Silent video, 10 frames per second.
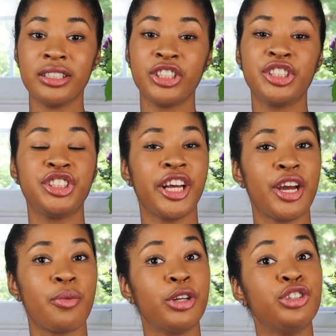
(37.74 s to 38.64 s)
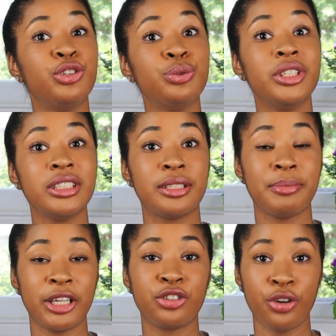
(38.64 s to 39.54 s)
just sharing what you need to
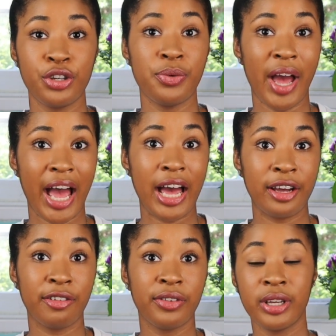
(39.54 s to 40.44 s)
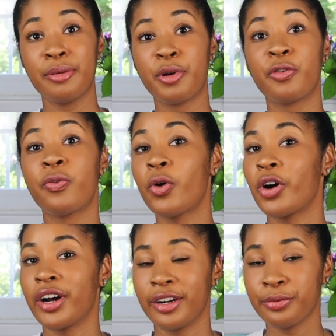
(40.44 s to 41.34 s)
make sure you have
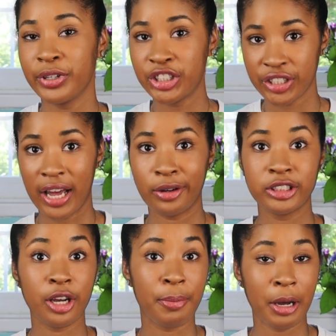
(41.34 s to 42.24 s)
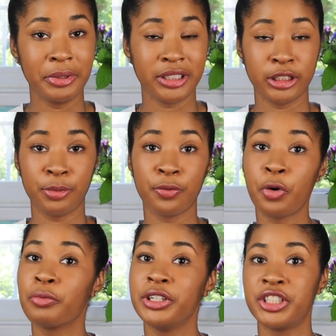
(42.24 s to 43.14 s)
before reaching out to a publicist,
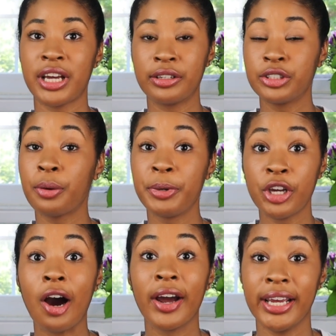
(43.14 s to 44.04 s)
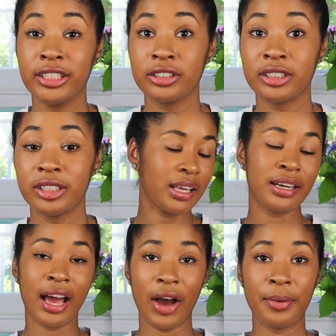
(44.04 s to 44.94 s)
before reaching out to a PR agency.
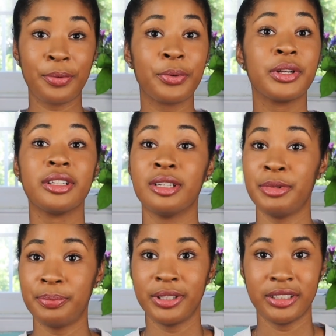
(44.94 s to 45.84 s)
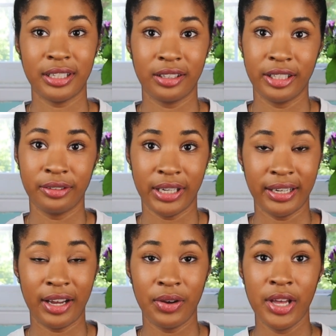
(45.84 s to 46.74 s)
Now, let me put this out there right
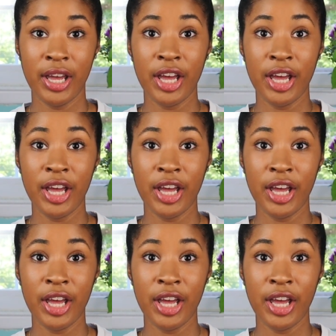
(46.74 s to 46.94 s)
now.